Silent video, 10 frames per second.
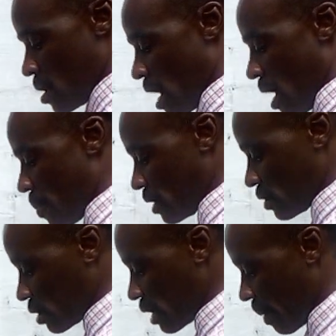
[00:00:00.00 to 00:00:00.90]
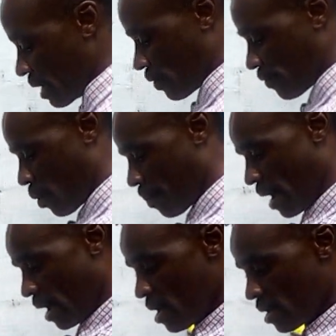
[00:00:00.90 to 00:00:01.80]
now based on the mass of the
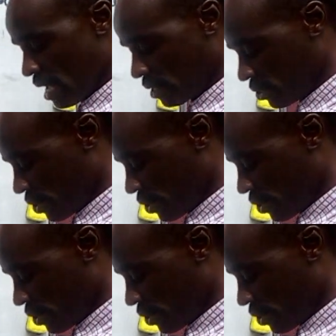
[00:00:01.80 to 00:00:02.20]
copper that is